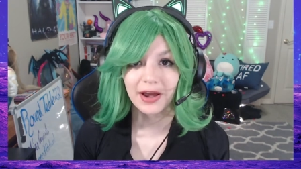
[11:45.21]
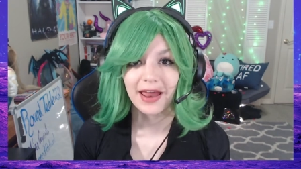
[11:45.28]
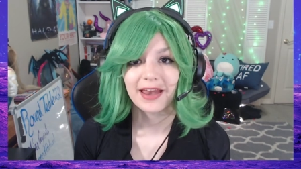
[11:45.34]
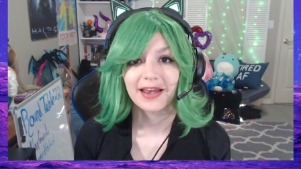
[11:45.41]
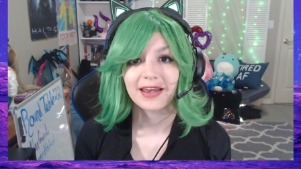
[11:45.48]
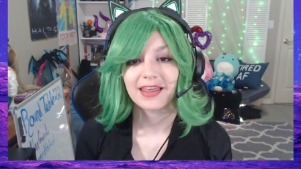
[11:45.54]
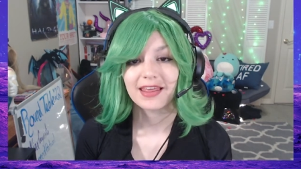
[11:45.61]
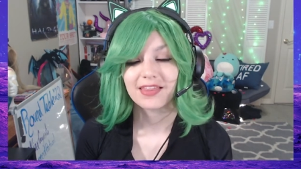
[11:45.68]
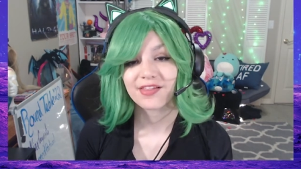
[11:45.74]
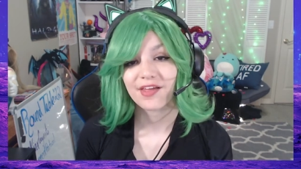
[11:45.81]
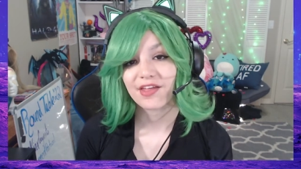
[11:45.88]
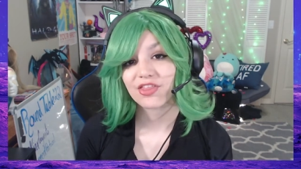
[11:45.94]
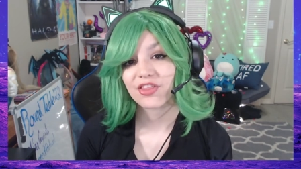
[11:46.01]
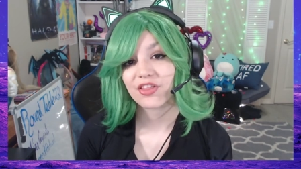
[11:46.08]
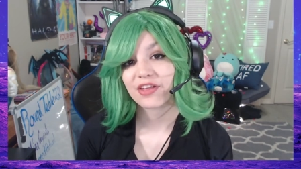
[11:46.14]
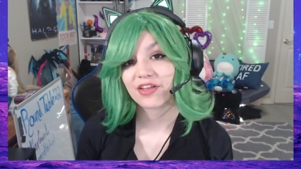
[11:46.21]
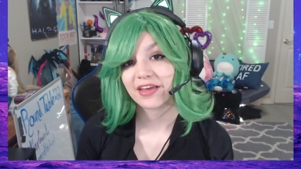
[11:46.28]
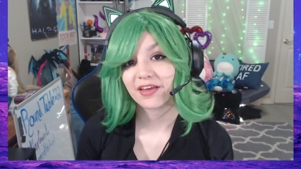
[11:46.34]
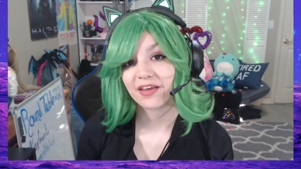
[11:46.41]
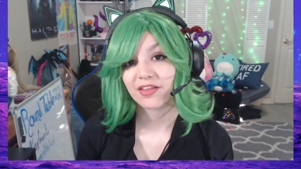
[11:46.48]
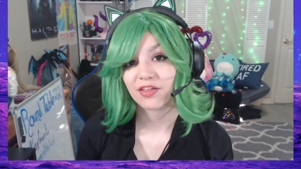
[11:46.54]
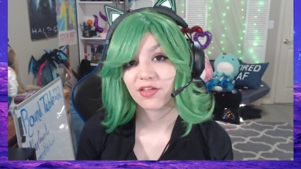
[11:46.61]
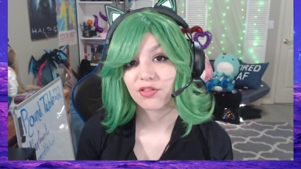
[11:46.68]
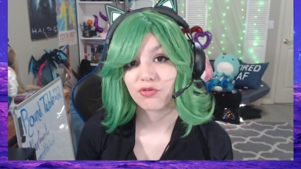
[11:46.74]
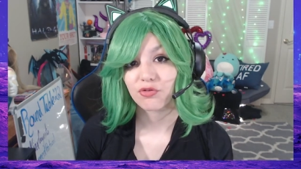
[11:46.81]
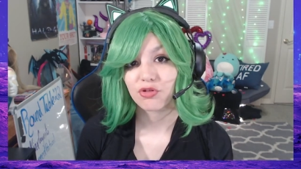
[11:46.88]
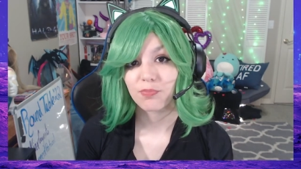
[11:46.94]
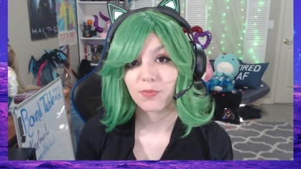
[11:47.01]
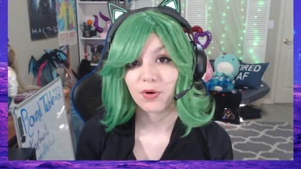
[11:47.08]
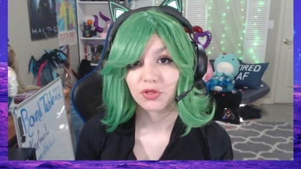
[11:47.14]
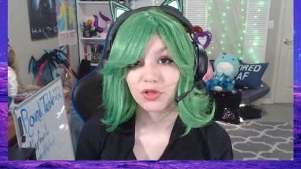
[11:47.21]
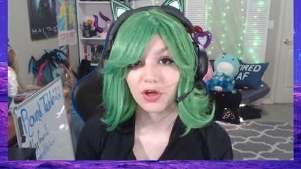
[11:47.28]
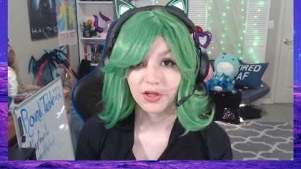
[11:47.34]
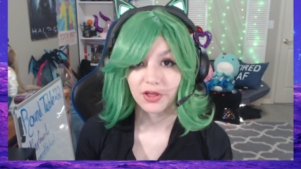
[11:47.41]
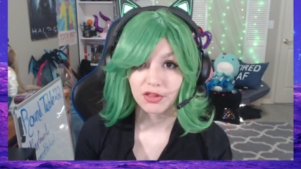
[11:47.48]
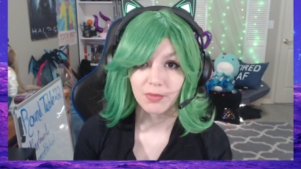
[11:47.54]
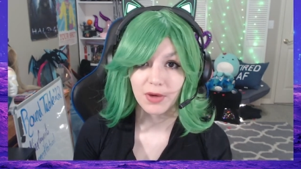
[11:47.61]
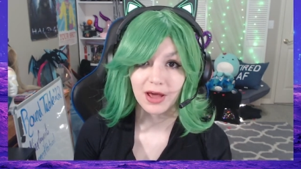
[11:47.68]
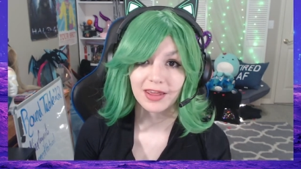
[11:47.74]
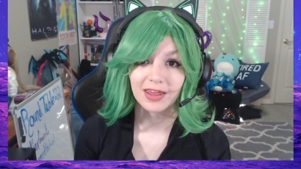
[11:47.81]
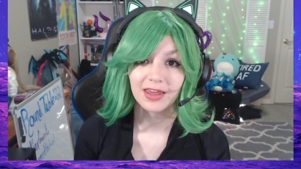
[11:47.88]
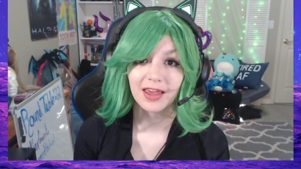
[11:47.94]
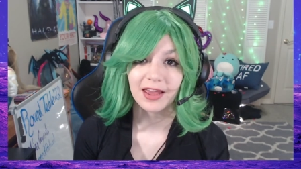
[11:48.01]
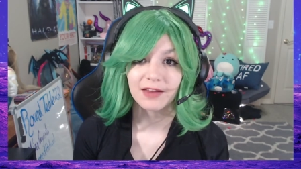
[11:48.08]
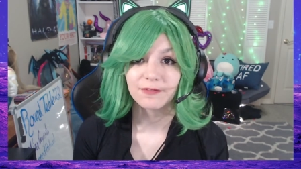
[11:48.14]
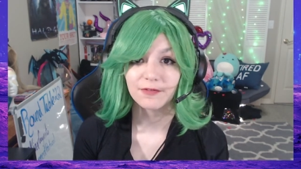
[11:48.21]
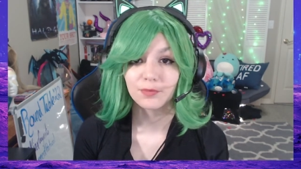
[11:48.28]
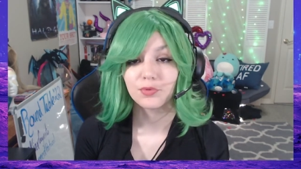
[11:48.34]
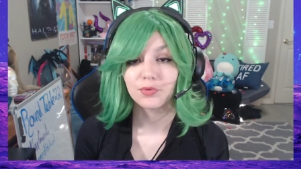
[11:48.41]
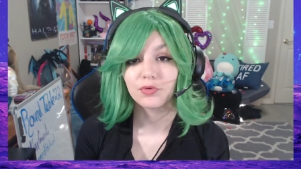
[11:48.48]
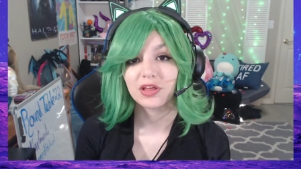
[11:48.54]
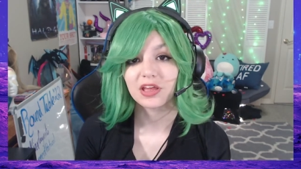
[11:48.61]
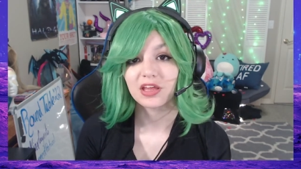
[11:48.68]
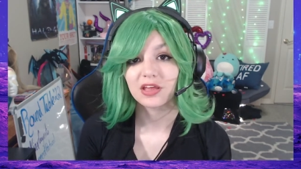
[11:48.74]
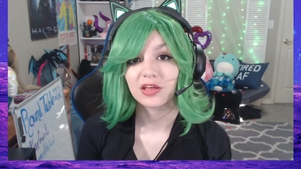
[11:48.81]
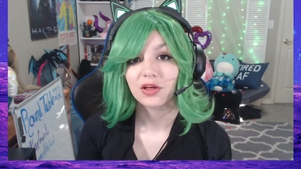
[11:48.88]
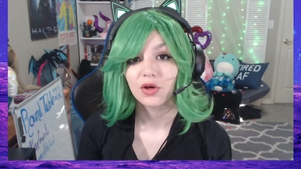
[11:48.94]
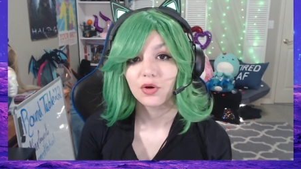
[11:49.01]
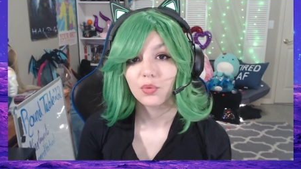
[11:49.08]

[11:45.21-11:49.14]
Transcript: and he says the Psychic Sisters, both Tatsumaki and Fubuki,